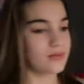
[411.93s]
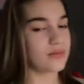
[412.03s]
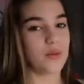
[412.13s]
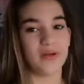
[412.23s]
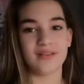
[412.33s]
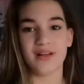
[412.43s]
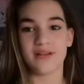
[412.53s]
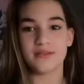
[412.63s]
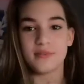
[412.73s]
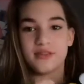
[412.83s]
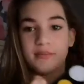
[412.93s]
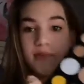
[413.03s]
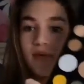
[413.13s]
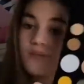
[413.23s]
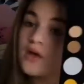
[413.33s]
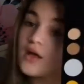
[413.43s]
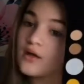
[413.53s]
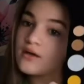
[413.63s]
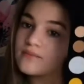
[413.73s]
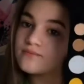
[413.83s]
No, wait, there, that's a bad
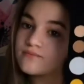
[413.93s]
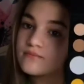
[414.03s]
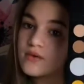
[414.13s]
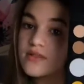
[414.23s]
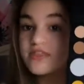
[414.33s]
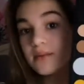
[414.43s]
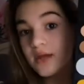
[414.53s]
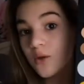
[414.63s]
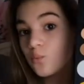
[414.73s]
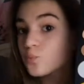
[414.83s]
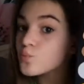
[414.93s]
thumbnail. Thumbnail.